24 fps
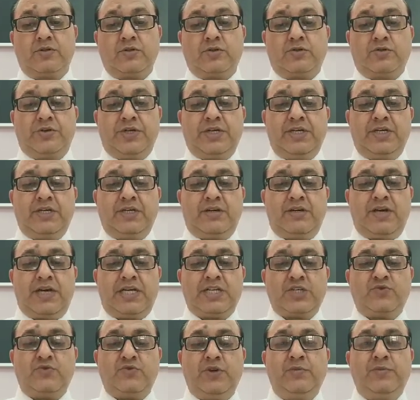So today
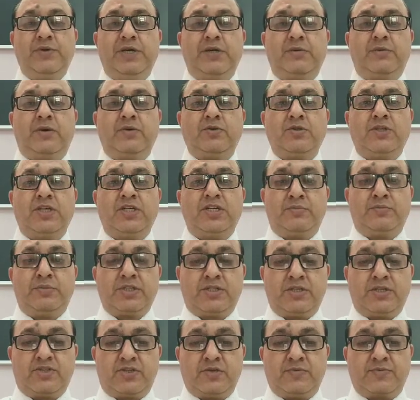class will be about the
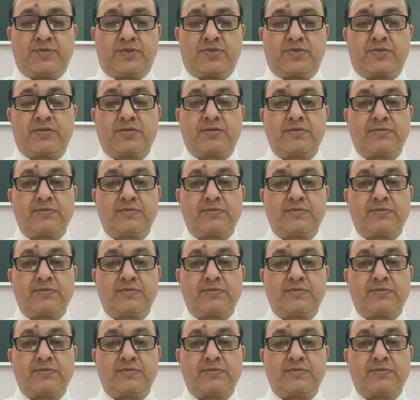number systems.